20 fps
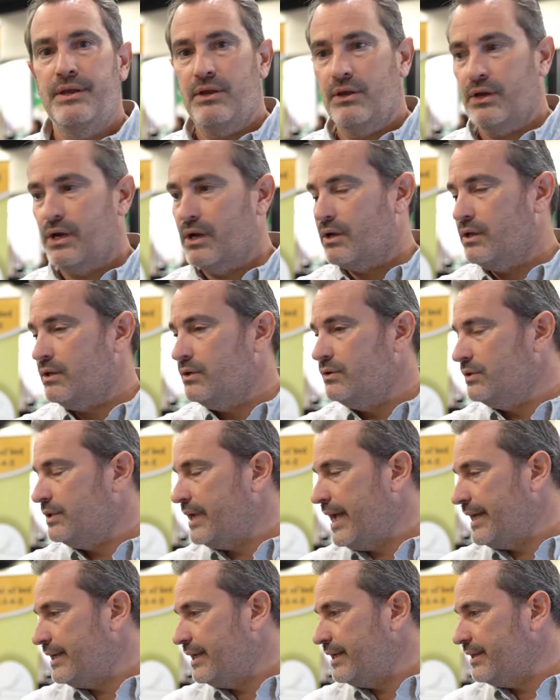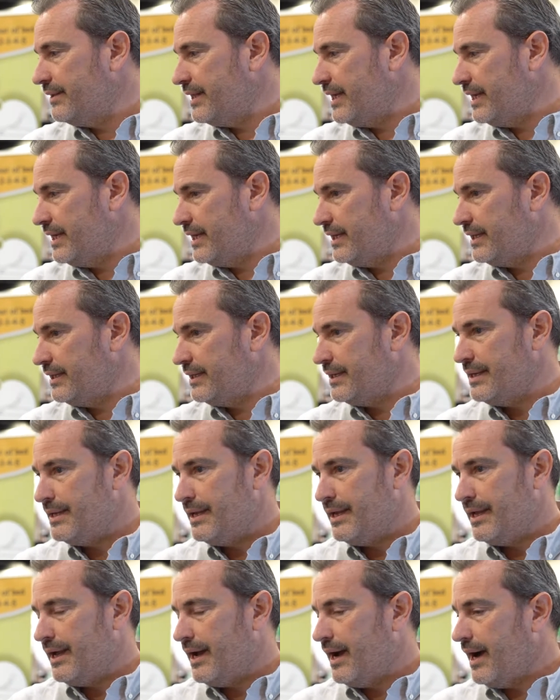You can include any of the
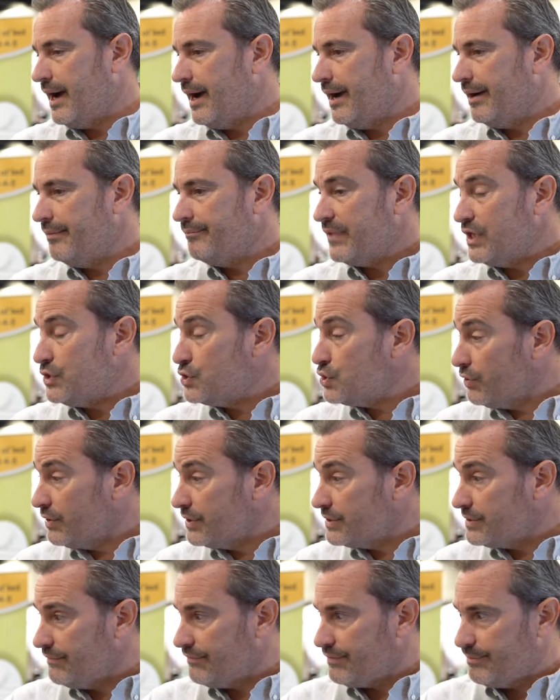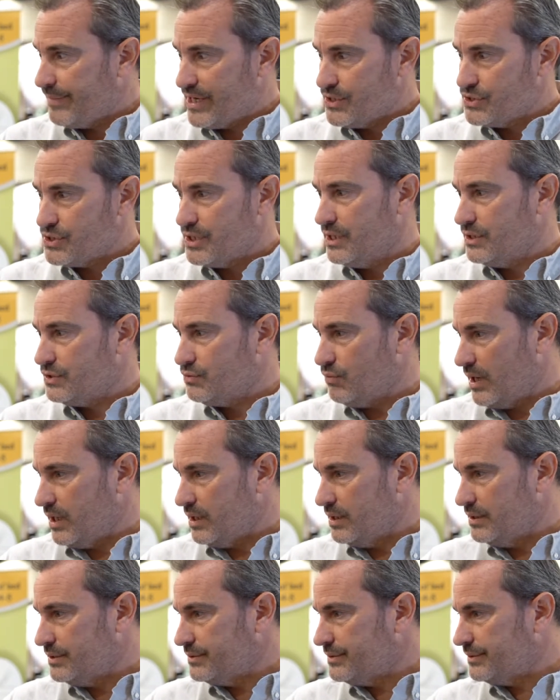insurance information as
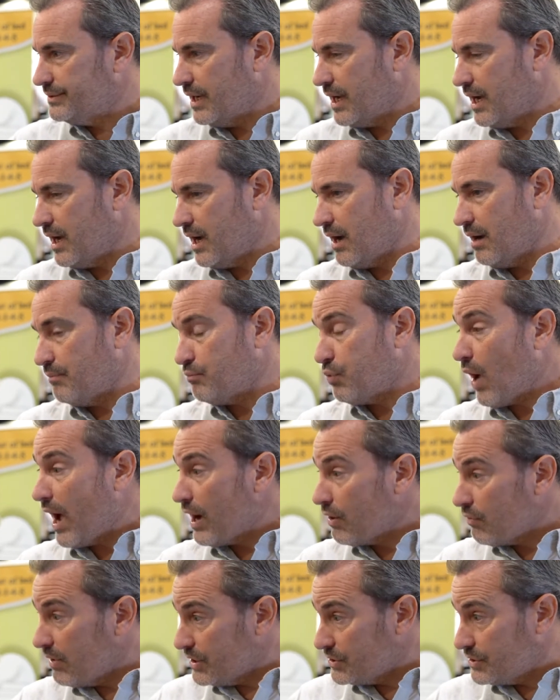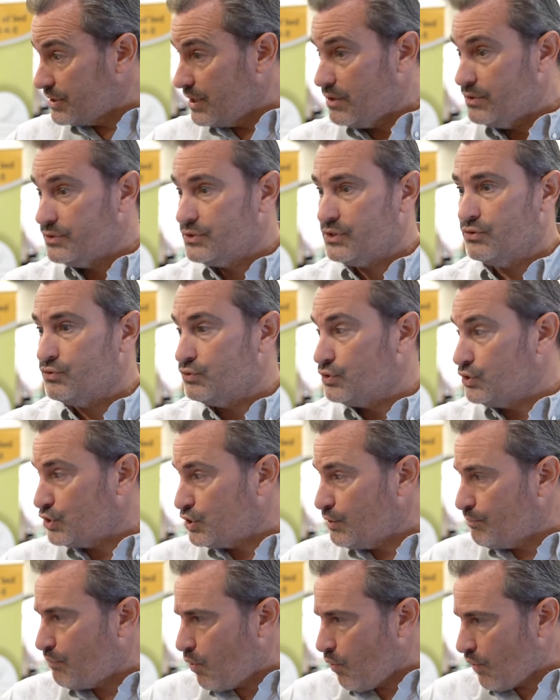well as progress notes, so the
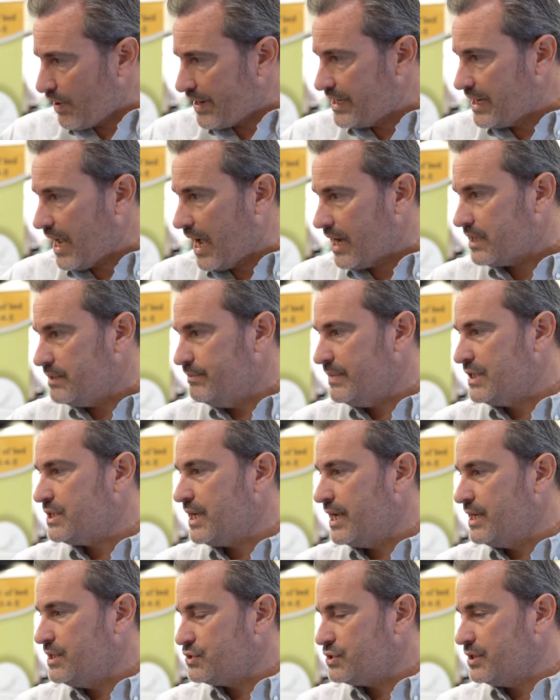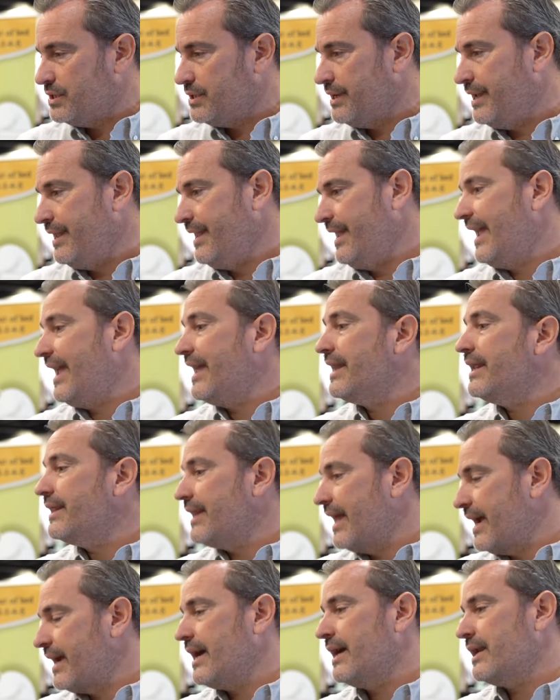supporting documentation, any
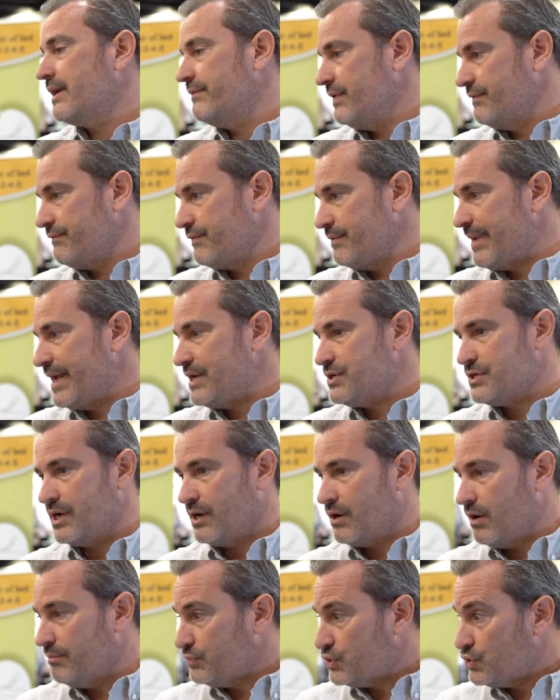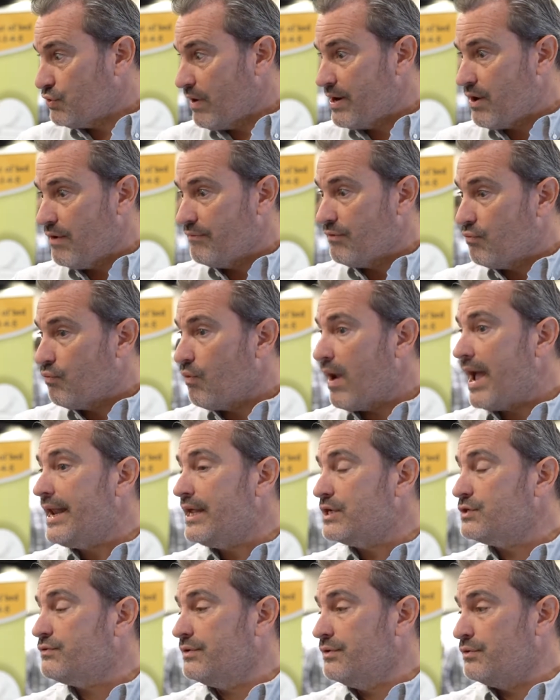of that kind of information comes straight over
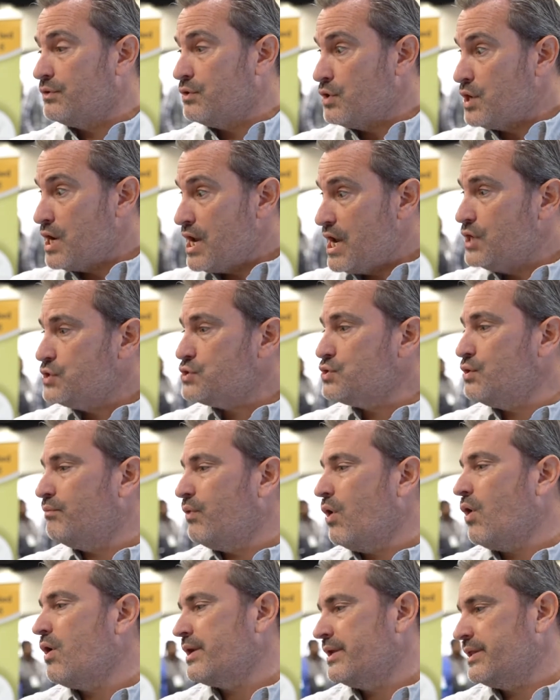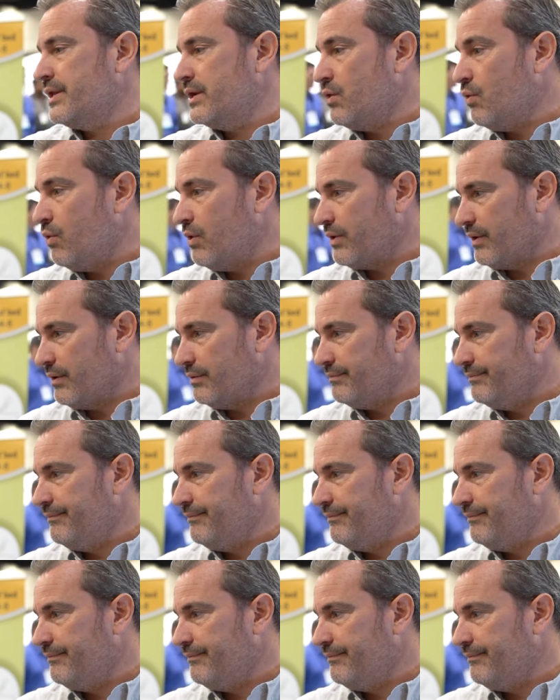right as the initial part of the order